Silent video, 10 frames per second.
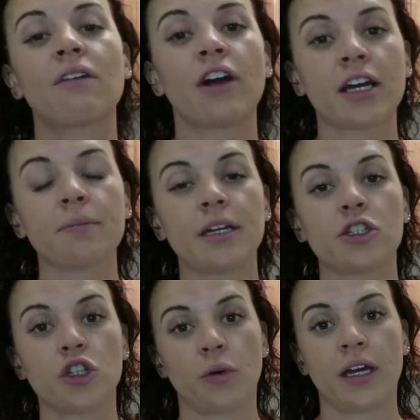
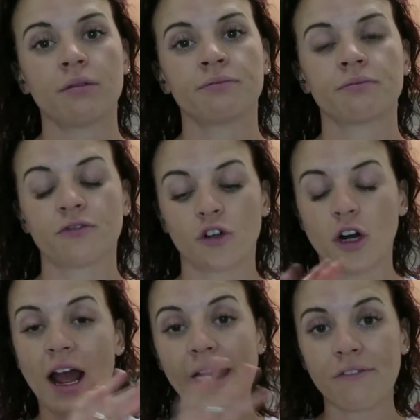recommend doing
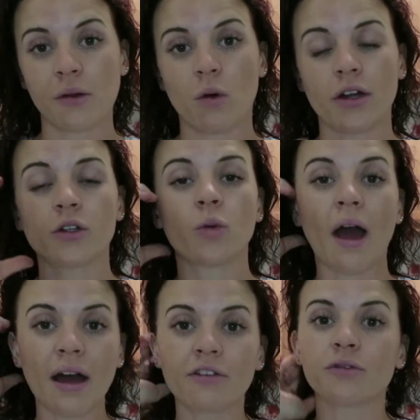for everyone,
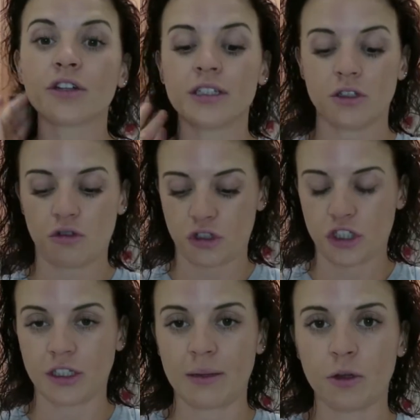whoever reads a
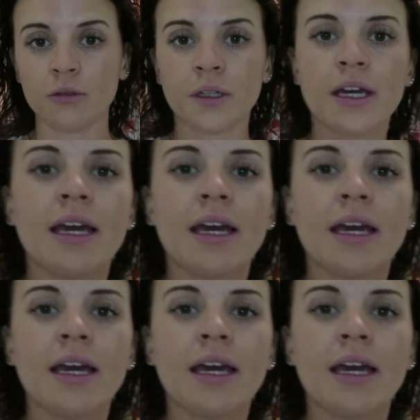nutrition label,